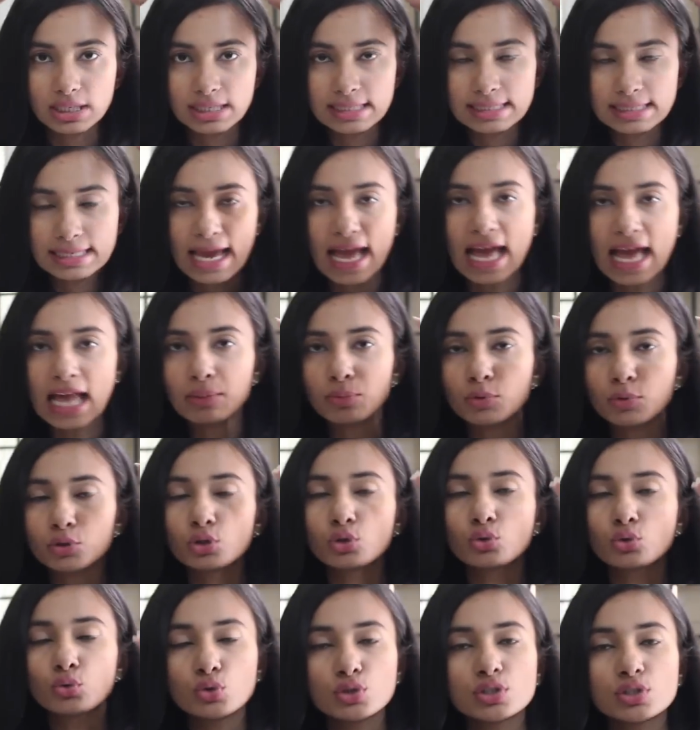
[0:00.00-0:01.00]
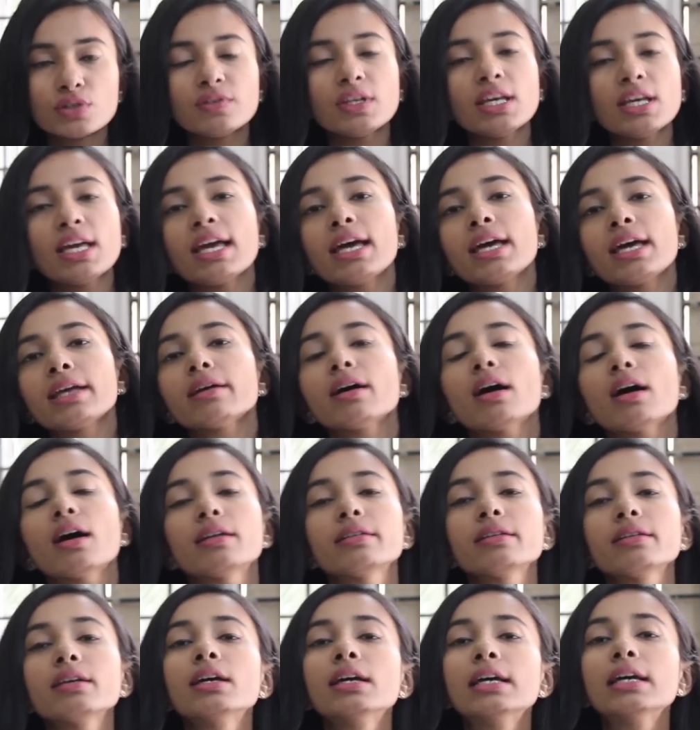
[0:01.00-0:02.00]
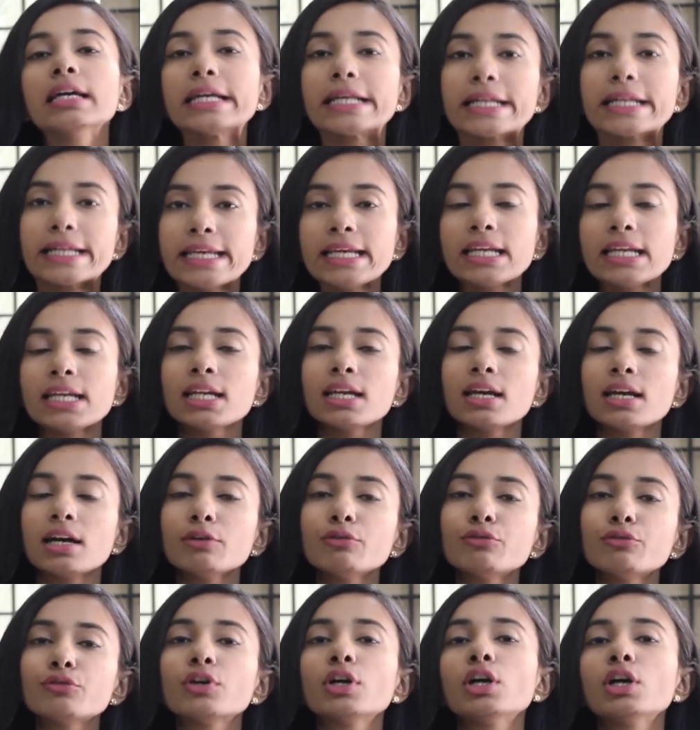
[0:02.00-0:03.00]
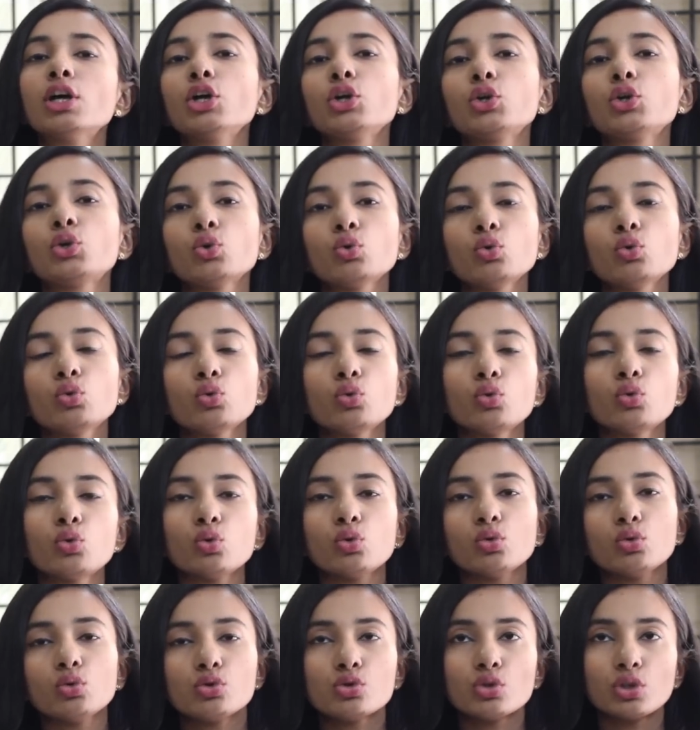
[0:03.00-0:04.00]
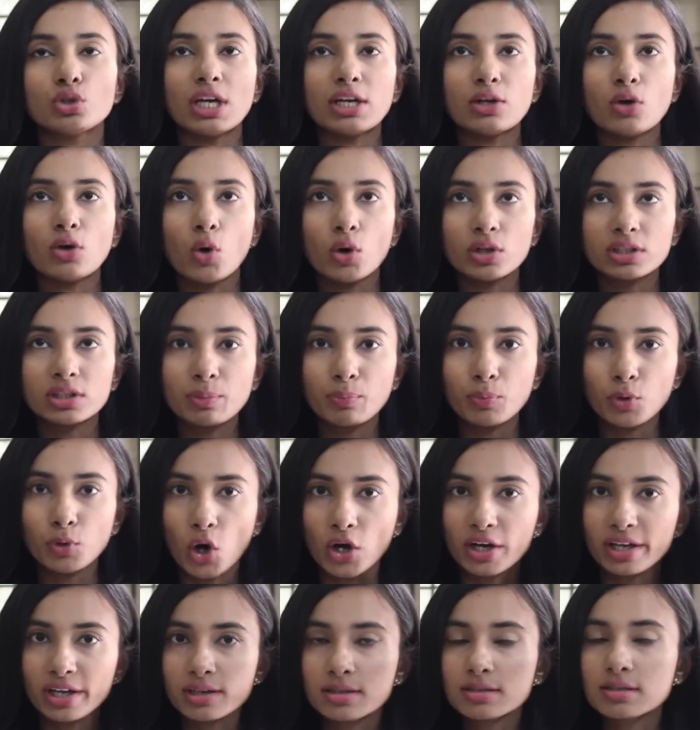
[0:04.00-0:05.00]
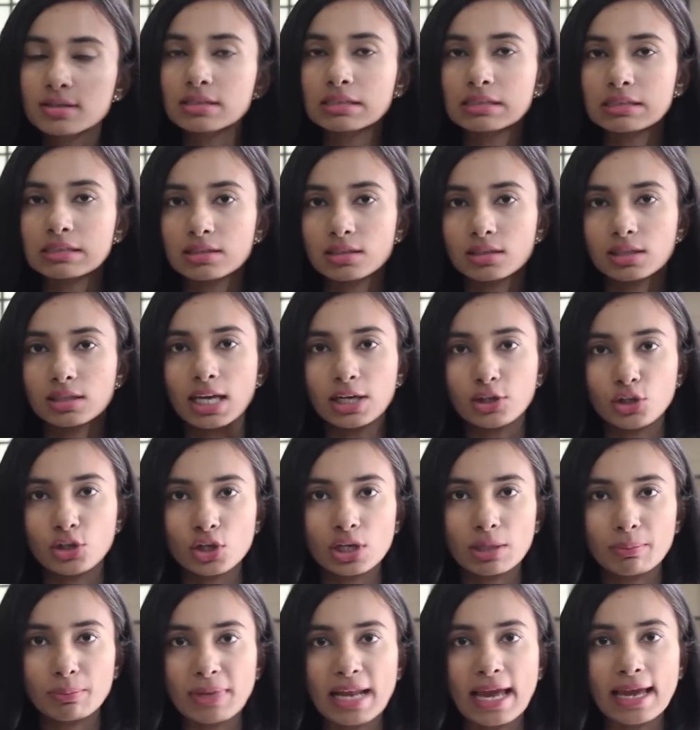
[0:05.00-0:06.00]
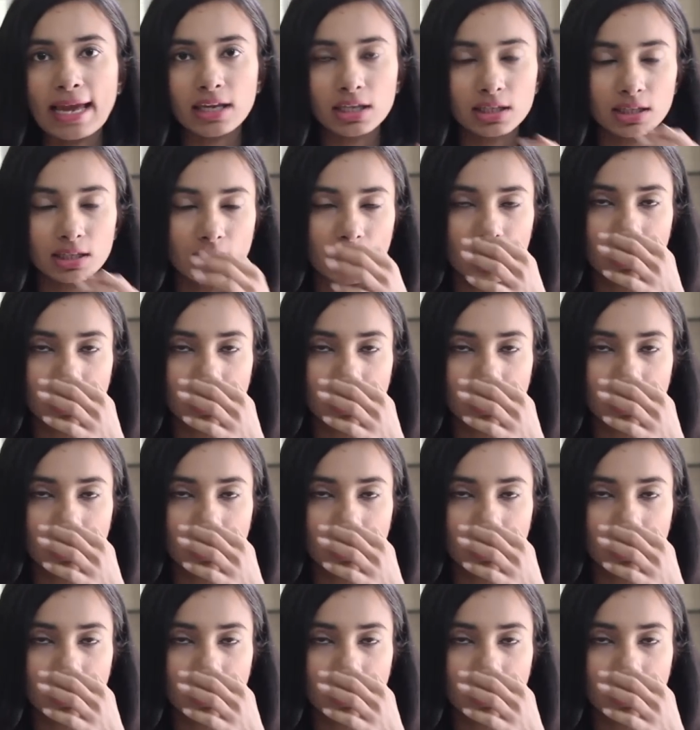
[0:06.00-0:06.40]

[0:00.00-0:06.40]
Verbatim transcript: the scalp or the roots of the hair are clean enough to so that all the products that you're applying in